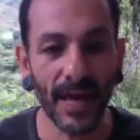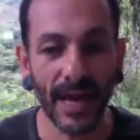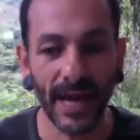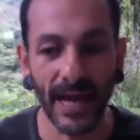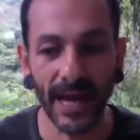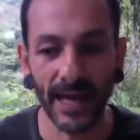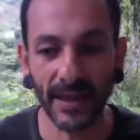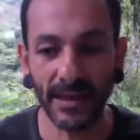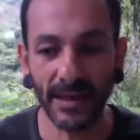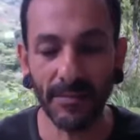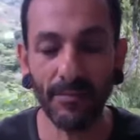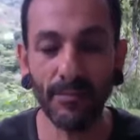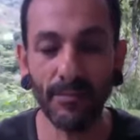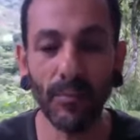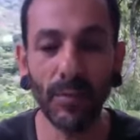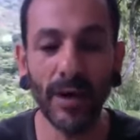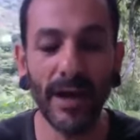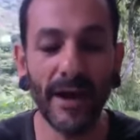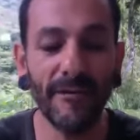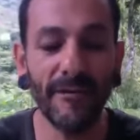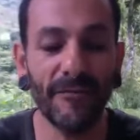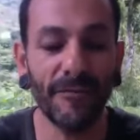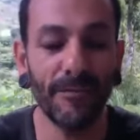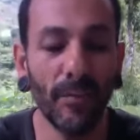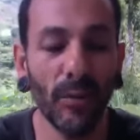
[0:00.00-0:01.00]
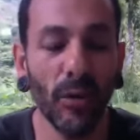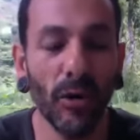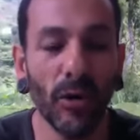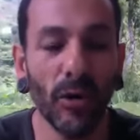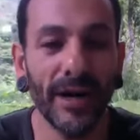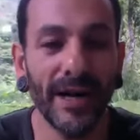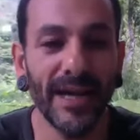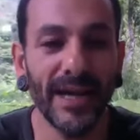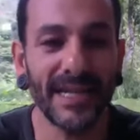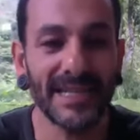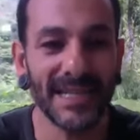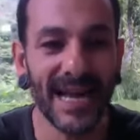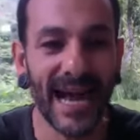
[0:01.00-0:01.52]
And if more
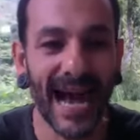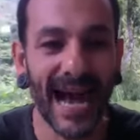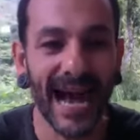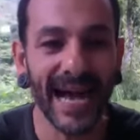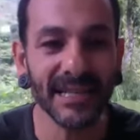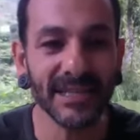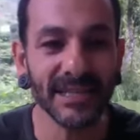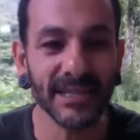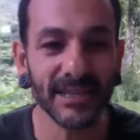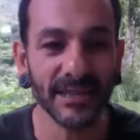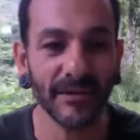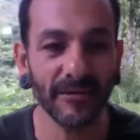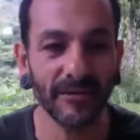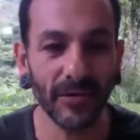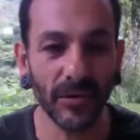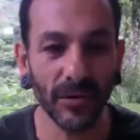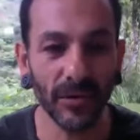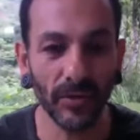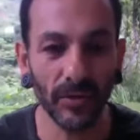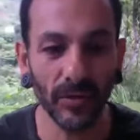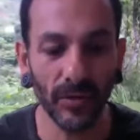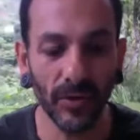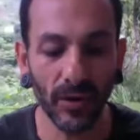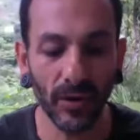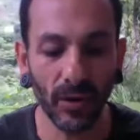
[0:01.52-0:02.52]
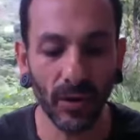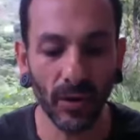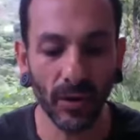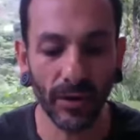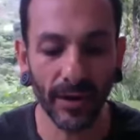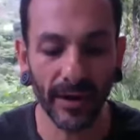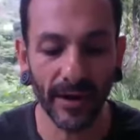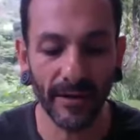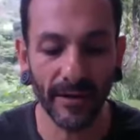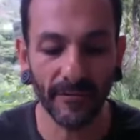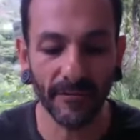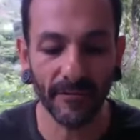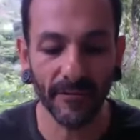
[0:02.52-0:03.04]
is asked of you, or
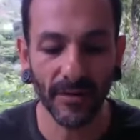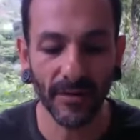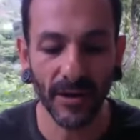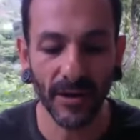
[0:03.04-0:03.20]
if